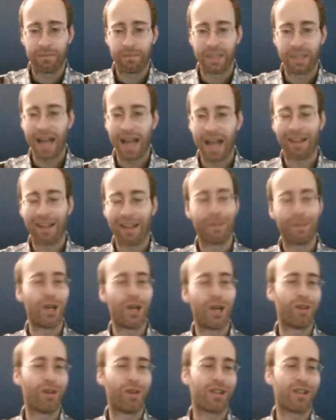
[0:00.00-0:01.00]
Now, let me
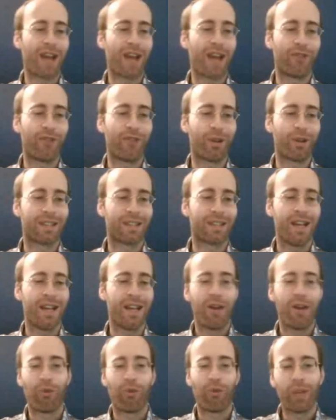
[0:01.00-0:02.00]
know in the chat, folks,
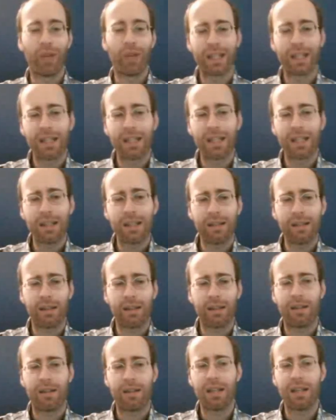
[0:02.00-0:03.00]
what is
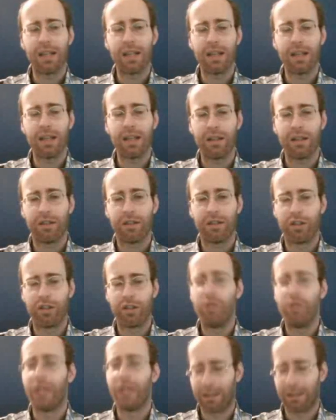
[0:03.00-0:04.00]
the
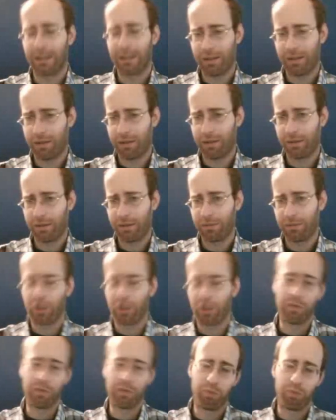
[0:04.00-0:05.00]
units?
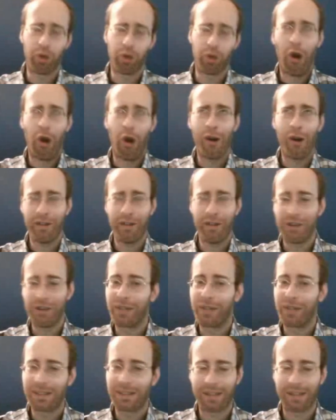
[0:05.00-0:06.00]
Or what are the
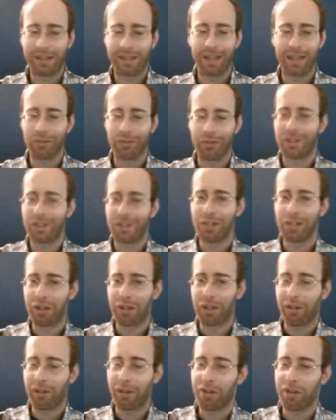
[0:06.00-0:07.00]
units? I should teach
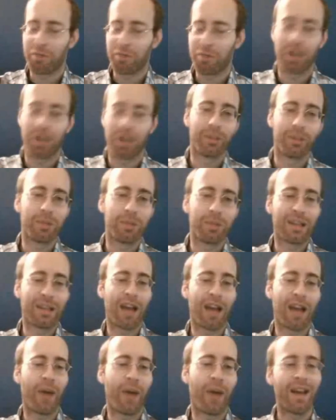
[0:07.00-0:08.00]
English. I should probably speak
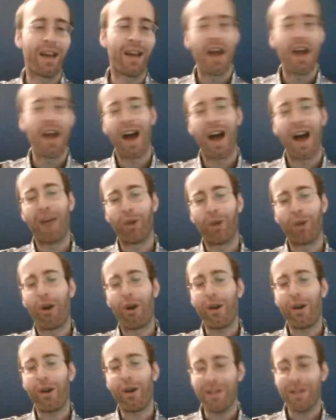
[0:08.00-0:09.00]
that way. What
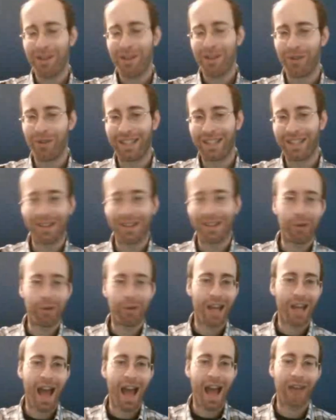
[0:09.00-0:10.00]
are the units that
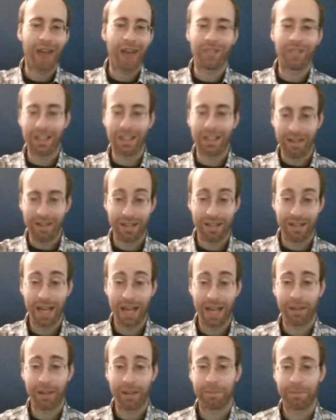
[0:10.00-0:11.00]
we have in this
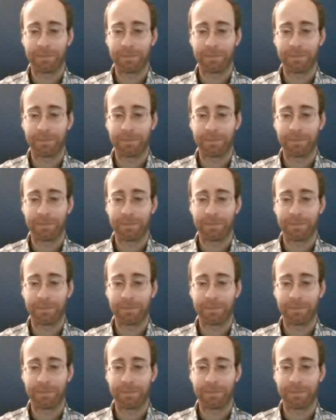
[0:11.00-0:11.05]
data?